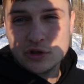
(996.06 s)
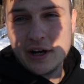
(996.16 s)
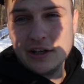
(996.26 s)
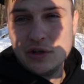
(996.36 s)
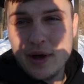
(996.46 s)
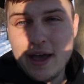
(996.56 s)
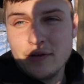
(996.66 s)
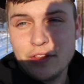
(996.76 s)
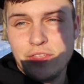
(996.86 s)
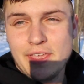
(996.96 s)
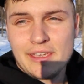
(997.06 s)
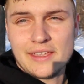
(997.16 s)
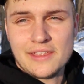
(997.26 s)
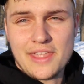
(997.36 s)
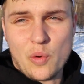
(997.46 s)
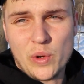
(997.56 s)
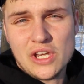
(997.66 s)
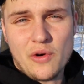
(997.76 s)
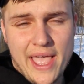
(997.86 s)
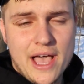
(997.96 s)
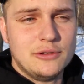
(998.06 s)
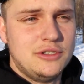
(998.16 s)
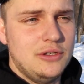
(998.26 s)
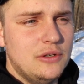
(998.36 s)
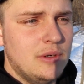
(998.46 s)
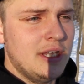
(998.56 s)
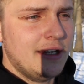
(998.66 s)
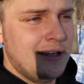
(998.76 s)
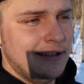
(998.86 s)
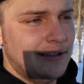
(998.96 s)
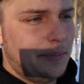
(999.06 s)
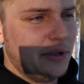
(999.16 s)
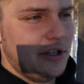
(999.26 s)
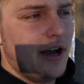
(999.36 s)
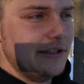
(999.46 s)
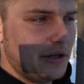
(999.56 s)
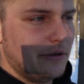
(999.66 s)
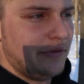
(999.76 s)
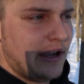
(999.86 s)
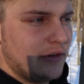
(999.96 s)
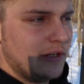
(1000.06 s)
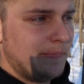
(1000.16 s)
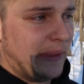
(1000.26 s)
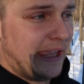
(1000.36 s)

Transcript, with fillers: trying to do everything that we know how to put the odds in our favor.